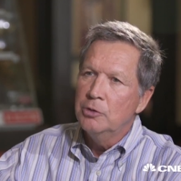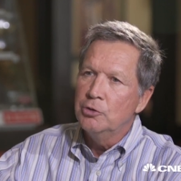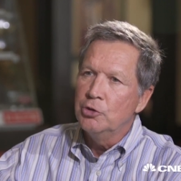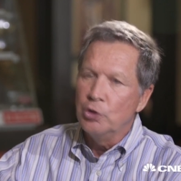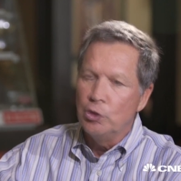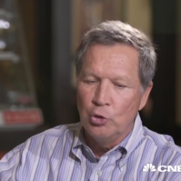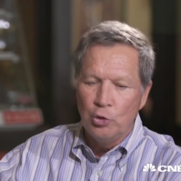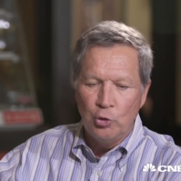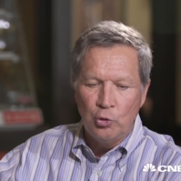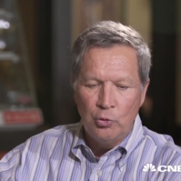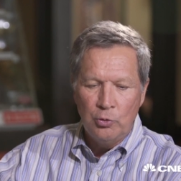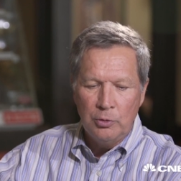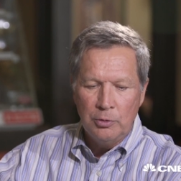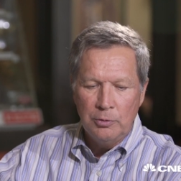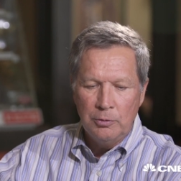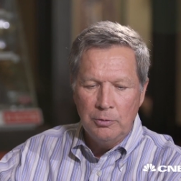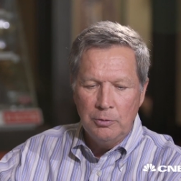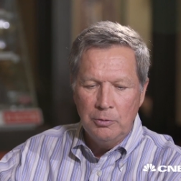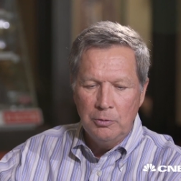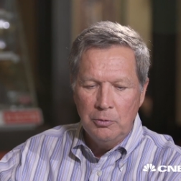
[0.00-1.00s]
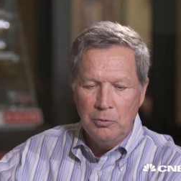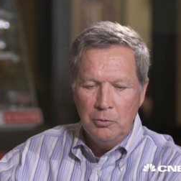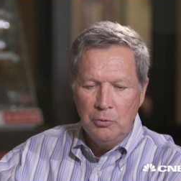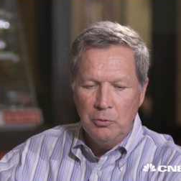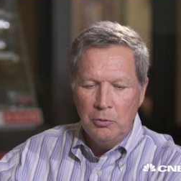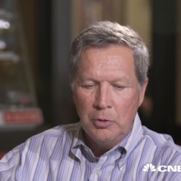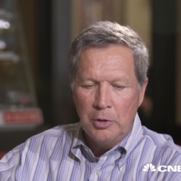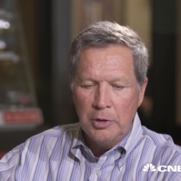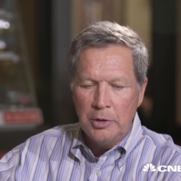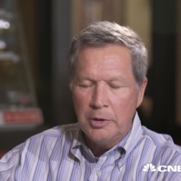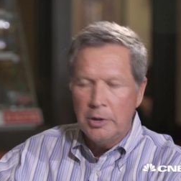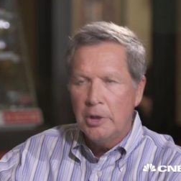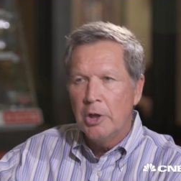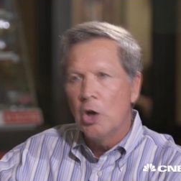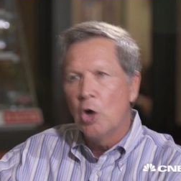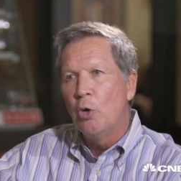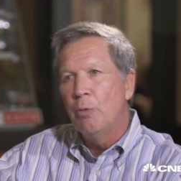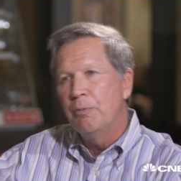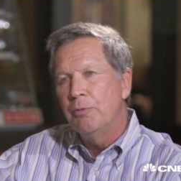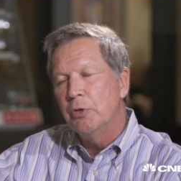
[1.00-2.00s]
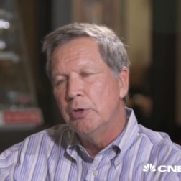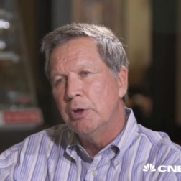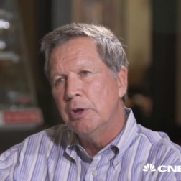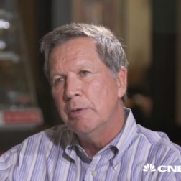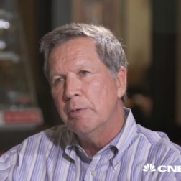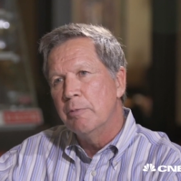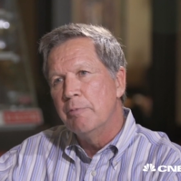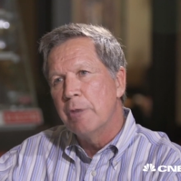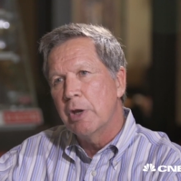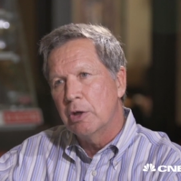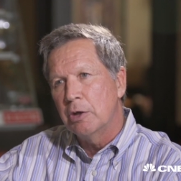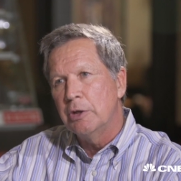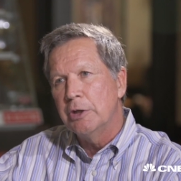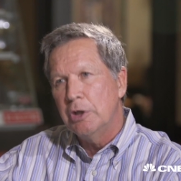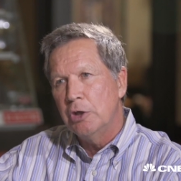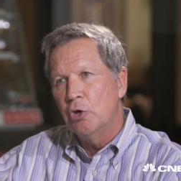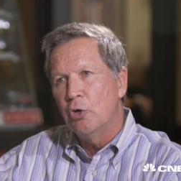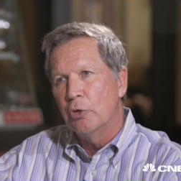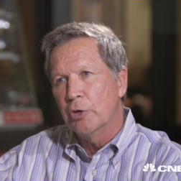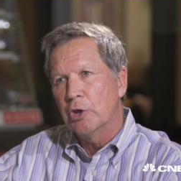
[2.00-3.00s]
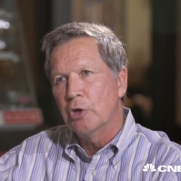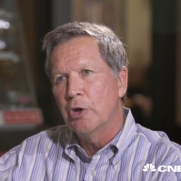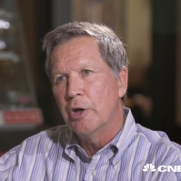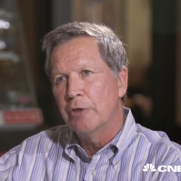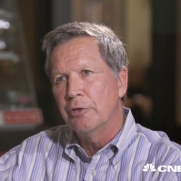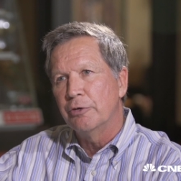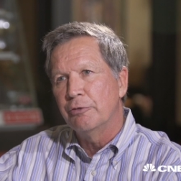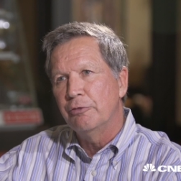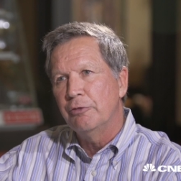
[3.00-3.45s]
to help the mentally ill get on their